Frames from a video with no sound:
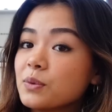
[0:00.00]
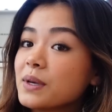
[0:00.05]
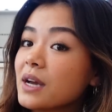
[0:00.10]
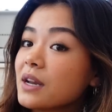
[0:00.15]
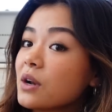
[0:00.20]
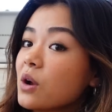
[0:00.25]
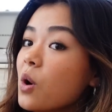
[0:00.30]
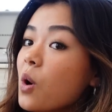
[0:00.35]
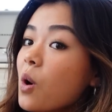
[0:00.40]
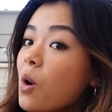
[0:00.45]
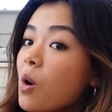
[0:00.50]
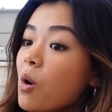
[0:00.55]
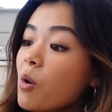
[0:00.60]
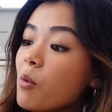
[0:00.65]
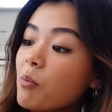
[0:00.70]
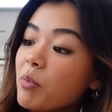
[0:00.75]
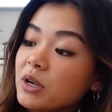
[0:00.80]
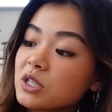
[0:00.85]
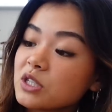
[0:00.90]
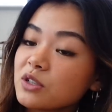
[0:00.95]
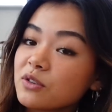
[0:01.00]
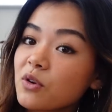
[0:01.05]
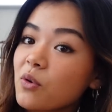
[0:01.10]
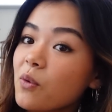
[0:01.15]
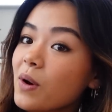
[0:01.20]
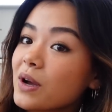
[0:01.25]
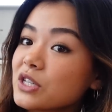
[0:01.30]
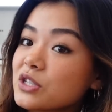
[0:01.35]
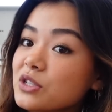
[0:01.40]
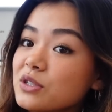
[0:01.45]
So we got a whole bunch of
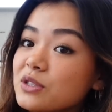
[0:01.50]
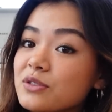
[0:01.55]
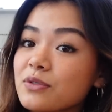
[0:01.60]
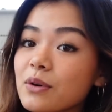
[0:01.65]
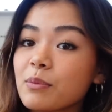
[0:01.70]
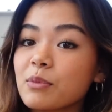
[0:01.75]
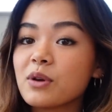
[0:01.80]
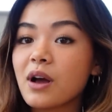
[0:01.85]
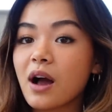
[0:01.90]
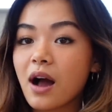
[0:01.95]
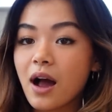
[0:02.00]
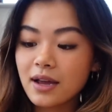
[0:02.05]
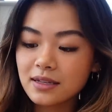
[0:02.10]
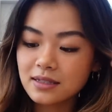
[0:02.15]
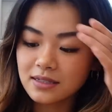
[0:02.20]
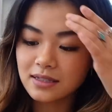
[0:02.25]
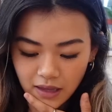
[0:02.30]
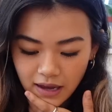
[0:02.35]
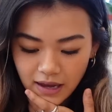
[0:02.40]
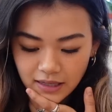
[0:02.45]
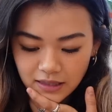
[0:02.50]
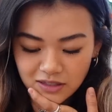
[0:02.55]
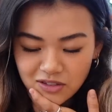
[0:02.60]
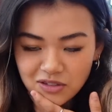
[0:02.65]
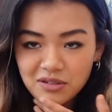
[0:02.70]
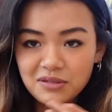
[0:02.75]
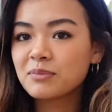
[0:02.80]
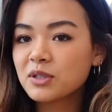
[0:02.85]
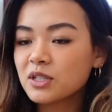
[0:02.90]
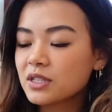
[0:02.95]
questions from you guys.
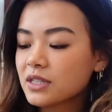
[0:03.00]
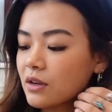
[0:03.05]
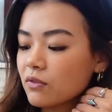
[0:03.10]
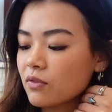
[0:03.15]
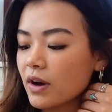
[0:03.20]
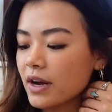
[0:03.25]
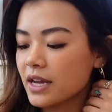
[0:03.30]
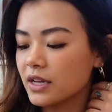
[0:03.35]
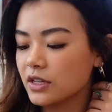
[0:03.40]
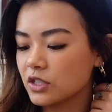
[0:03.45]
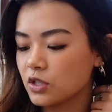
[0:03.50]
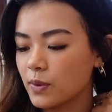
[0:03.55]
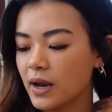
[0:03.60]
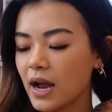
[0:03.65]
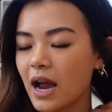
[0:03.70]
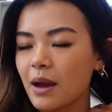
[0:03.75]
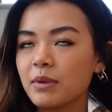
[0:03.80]
Let's just get right into it.